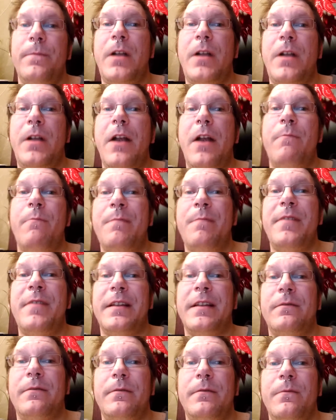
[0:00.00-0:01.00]
you got to remember
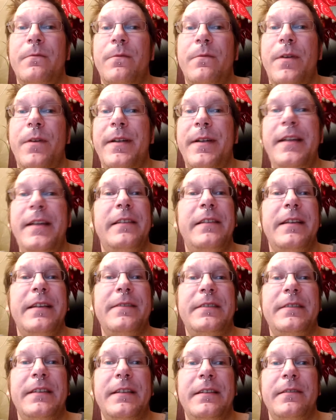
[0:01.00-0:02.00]
that where Ian
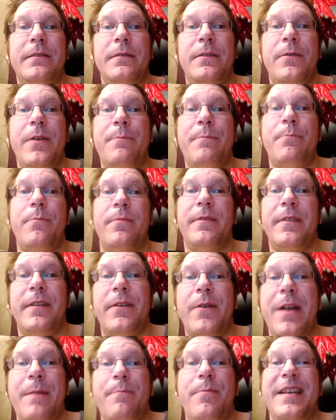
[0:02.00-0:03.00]
lives in the
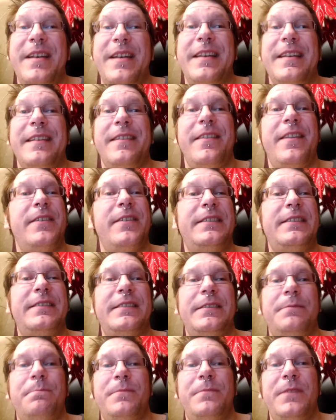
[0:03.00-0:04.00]
Great Britain,
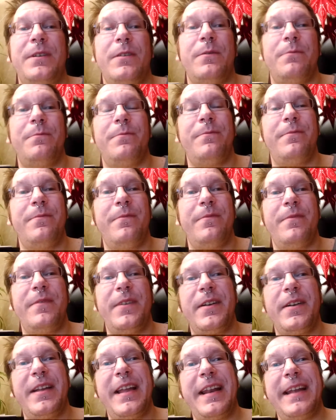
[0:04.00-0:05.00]
there's
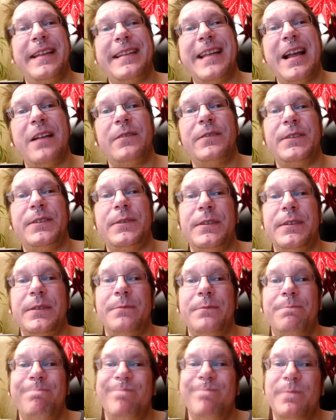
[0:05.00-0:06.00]
they're getting down
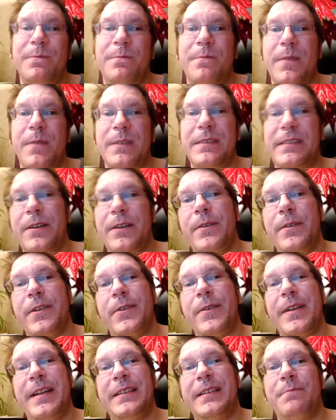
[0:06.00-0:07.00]
to 0
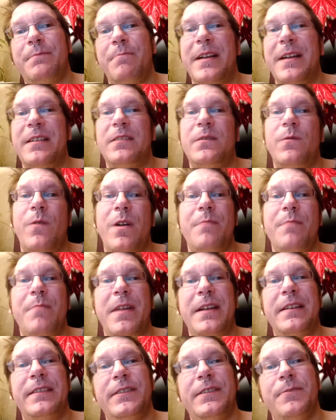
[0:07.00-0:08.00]
degrees, -1,
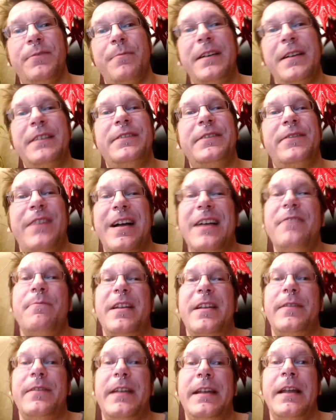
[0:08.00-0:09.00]
-2, -5
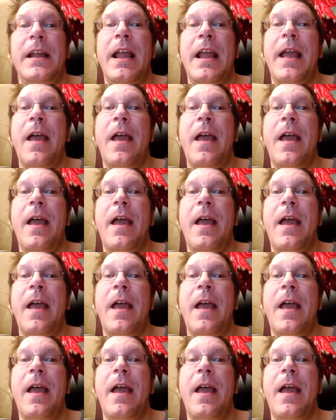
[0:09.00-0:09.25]
maybe.